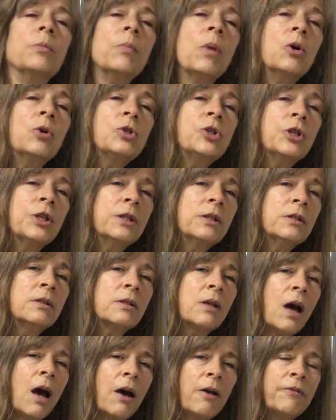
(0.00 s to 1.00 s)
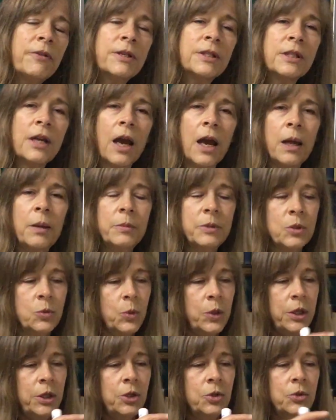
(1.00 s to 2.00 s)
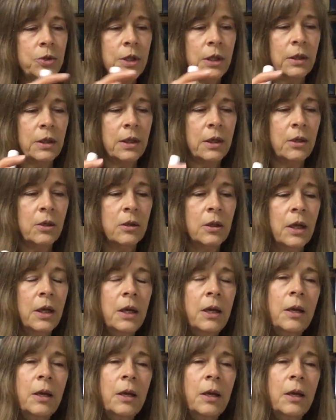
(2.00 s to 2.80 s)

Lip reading: motions, oftentimes we use a little